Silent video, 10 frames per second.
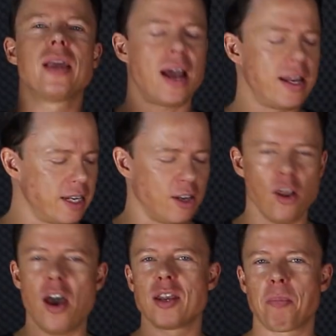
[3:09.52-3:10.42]
I didn't
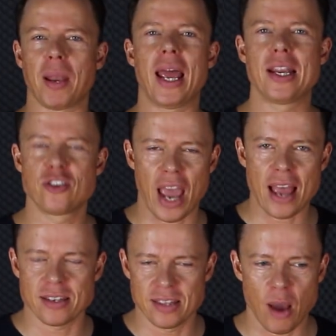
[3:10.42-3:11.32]
learn to play
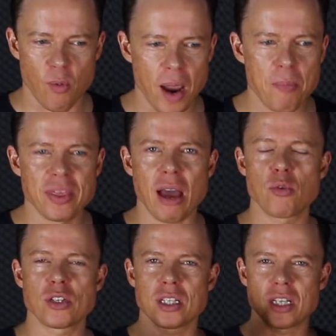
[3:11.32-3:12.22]
jazz in that way, but that
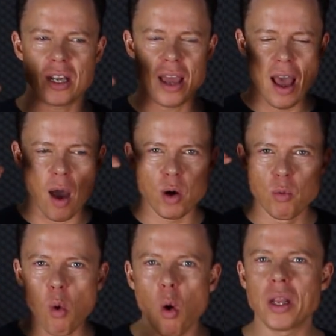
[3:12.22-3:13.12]
was such a
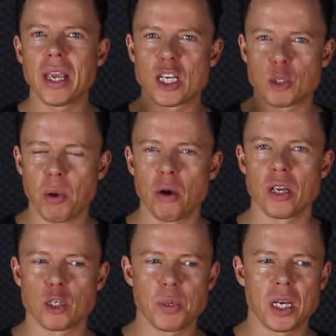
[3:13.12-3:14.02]
rewarding
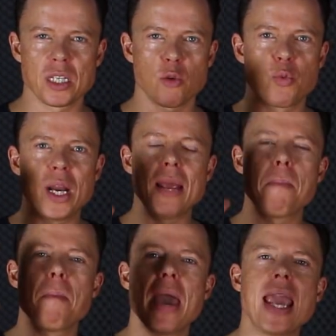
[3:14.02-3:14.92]
experience, because it really
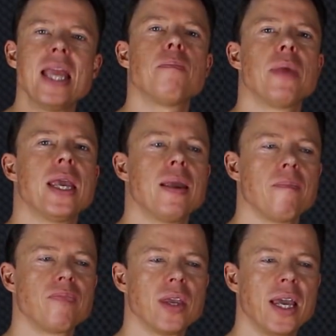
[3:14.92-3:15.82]
made me,
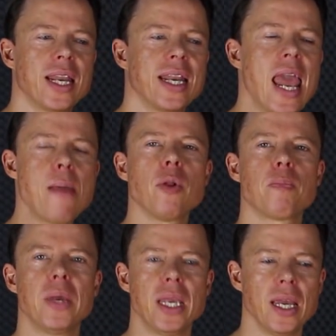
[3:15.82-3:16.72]
it
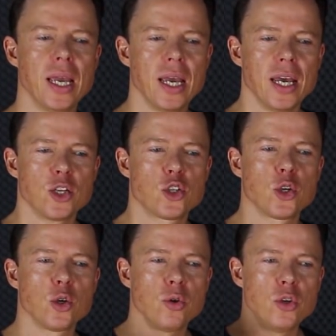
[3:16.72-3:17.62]
enabled me
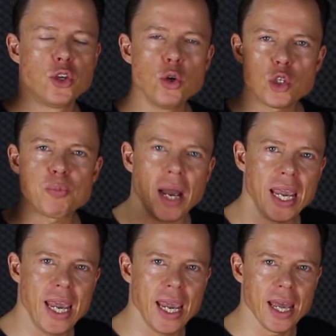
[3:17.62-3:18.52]
to use
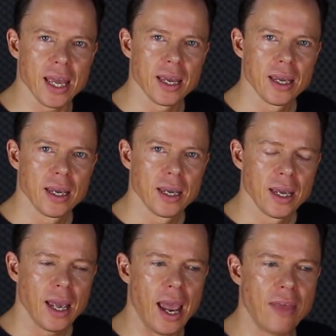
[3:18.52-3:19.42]
my ear,
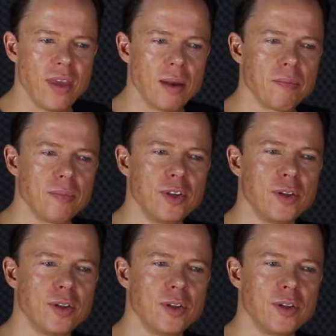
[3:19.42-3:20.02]
and then,